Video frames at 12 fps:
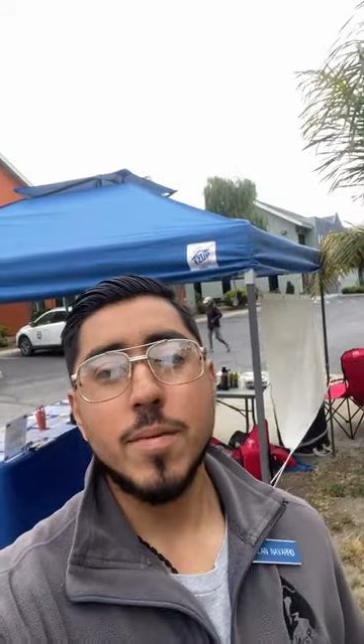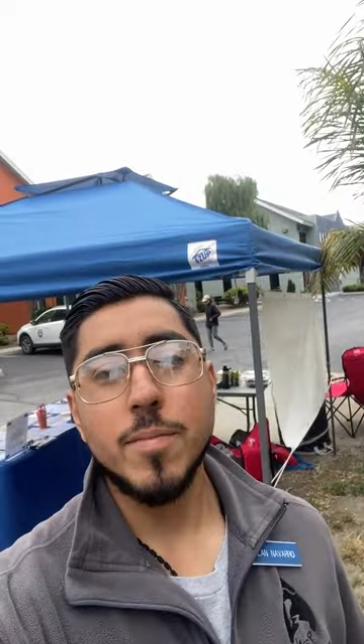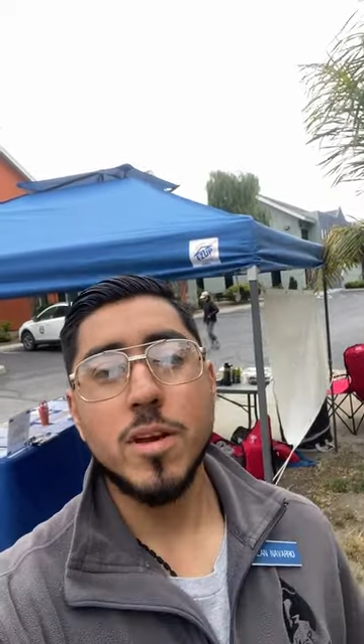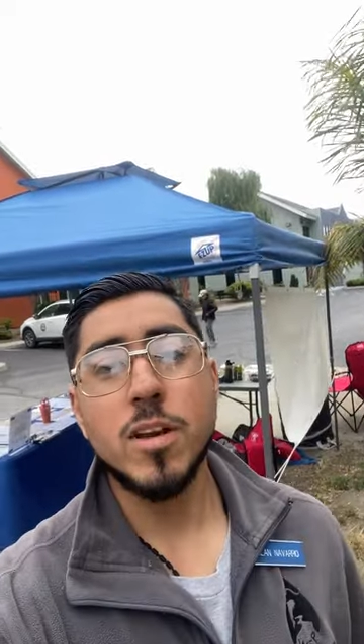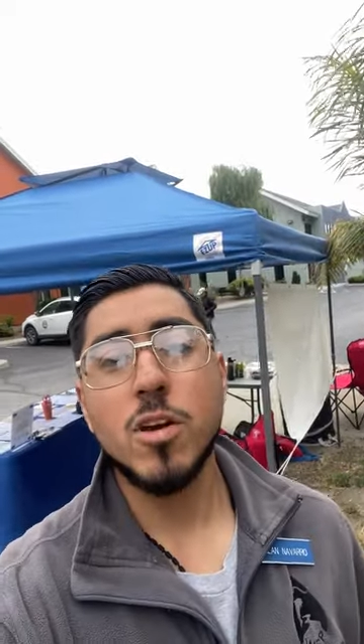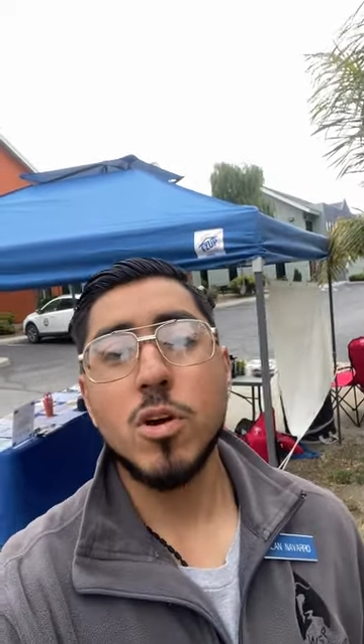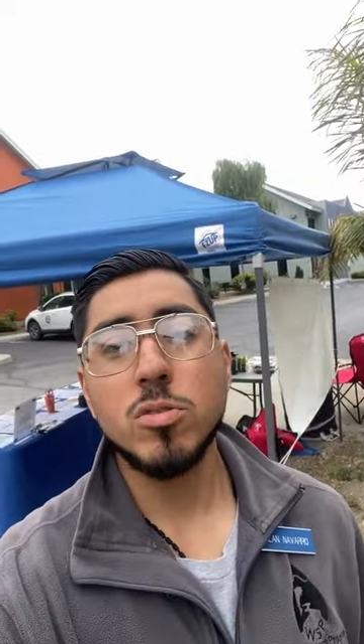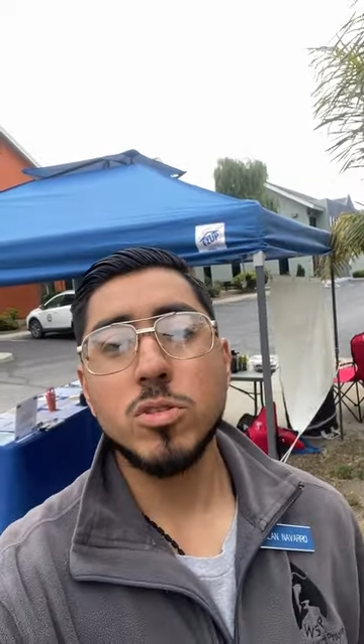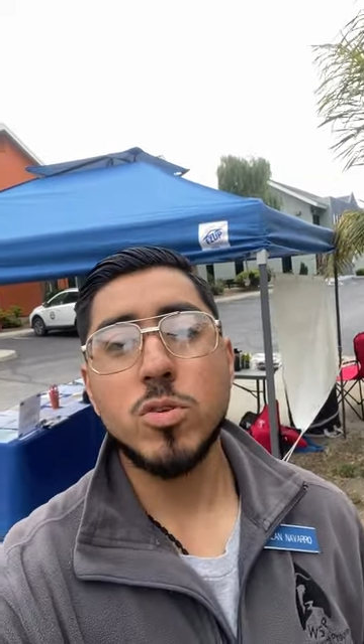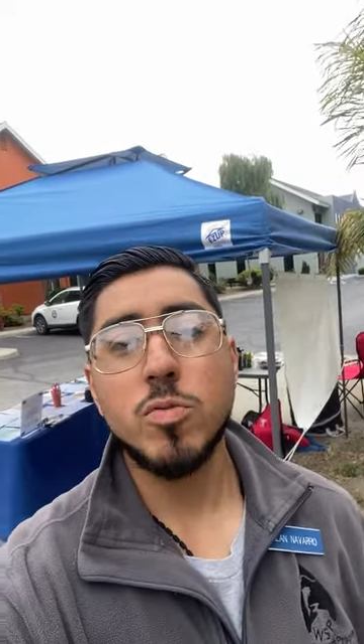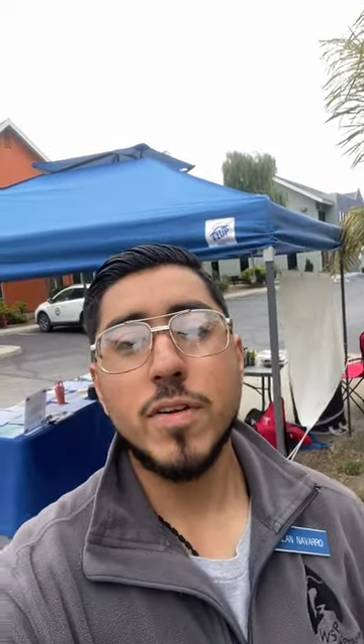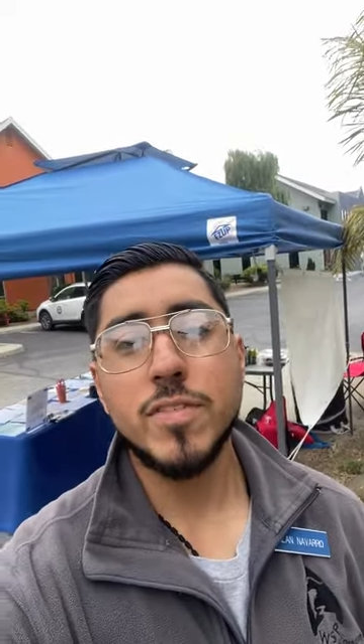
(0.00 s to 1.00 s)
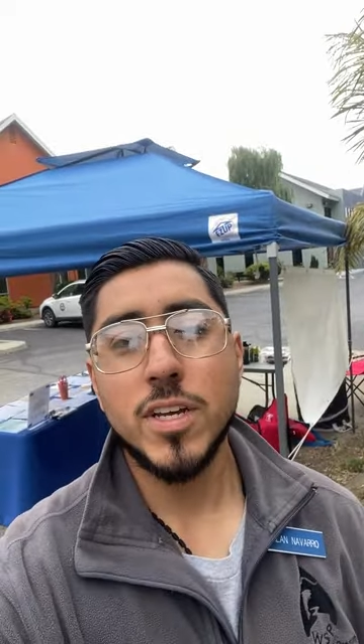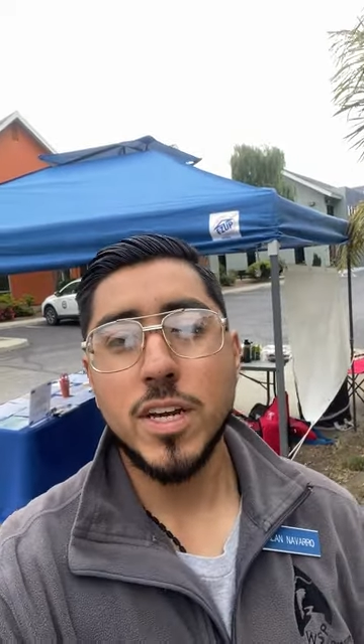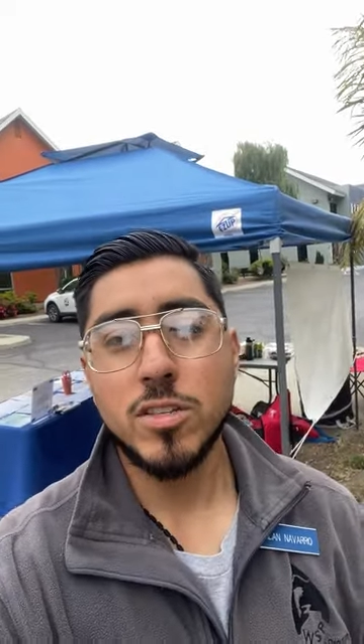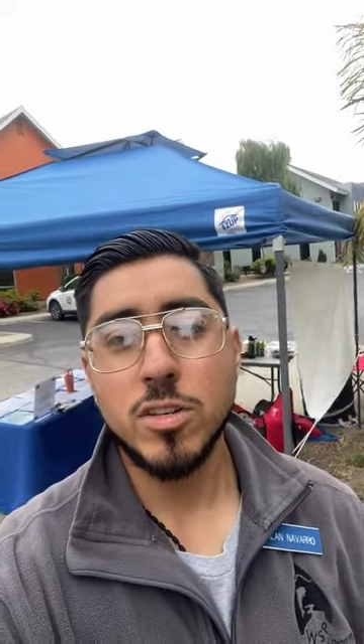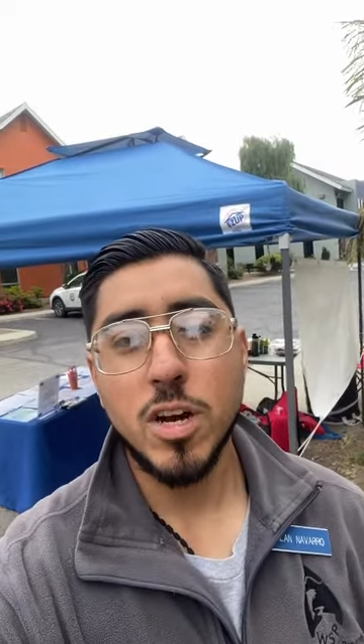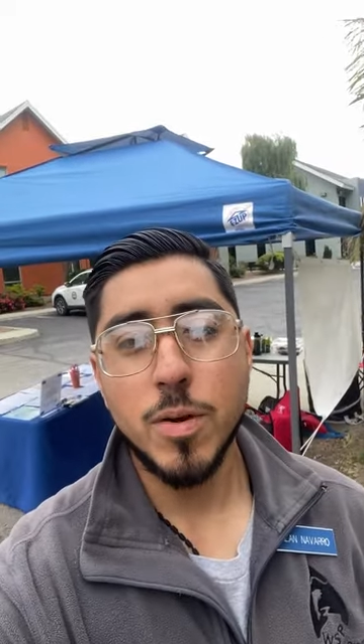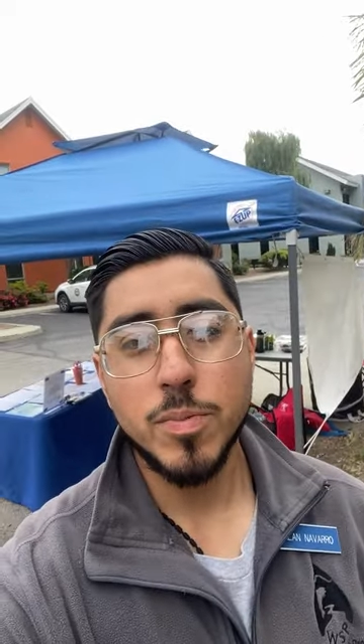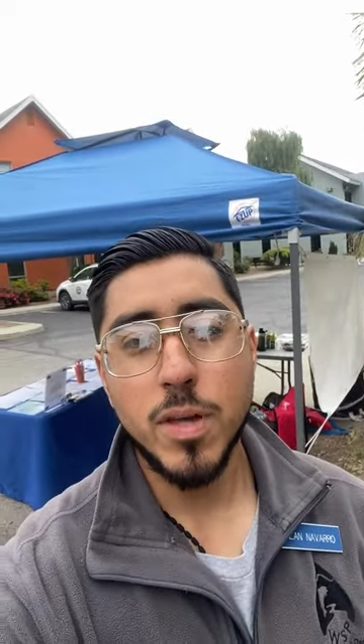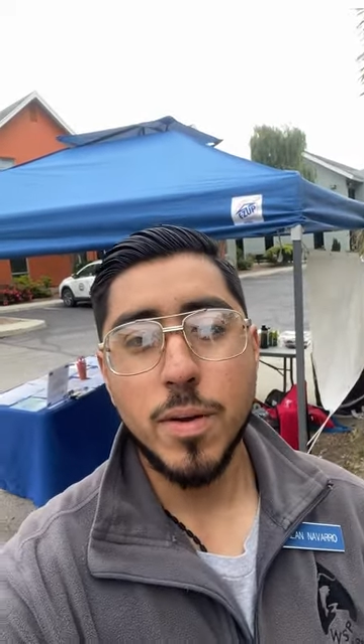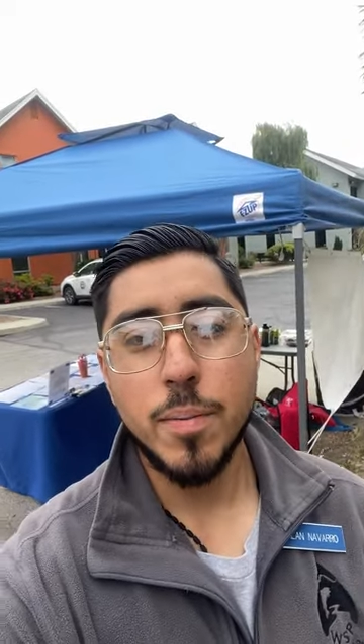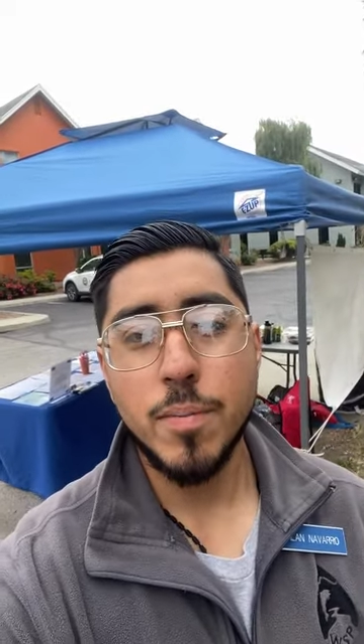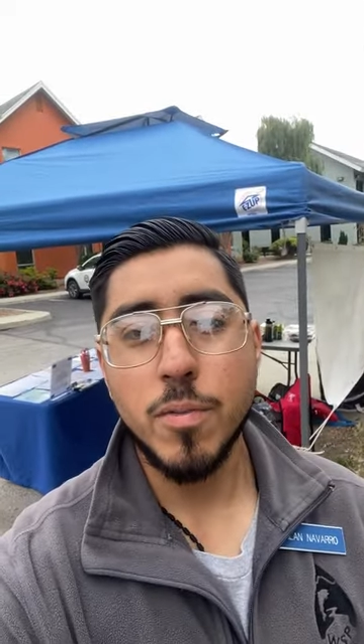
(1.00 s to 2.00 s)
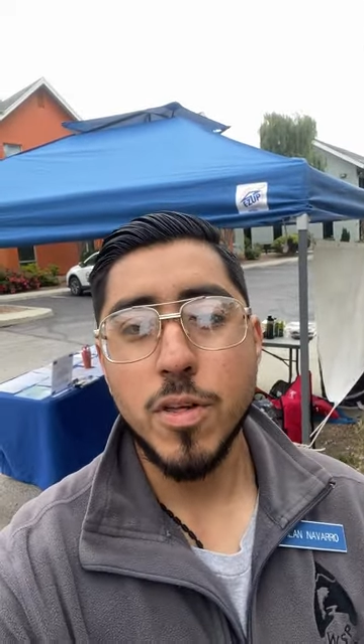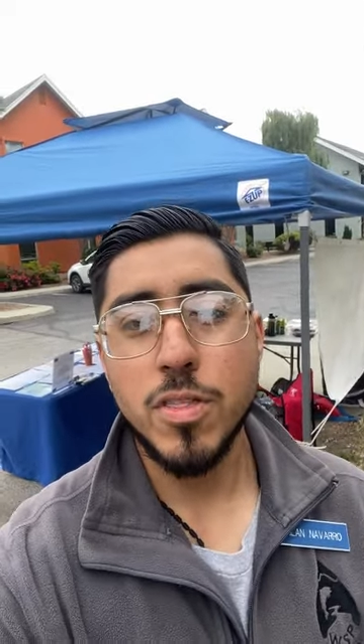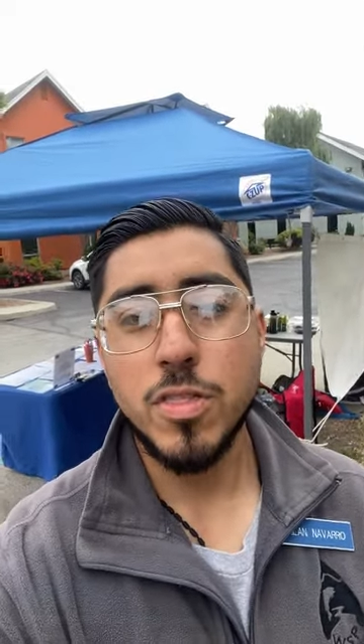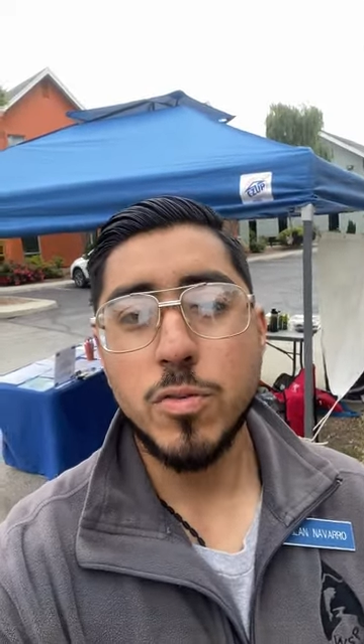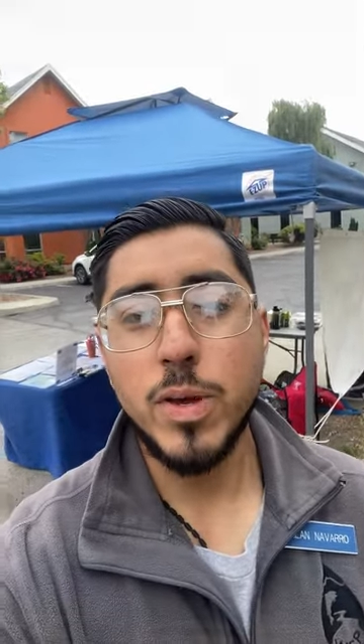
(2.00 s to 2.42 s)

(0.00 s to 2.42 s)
am gonna go to the wave site to help them with the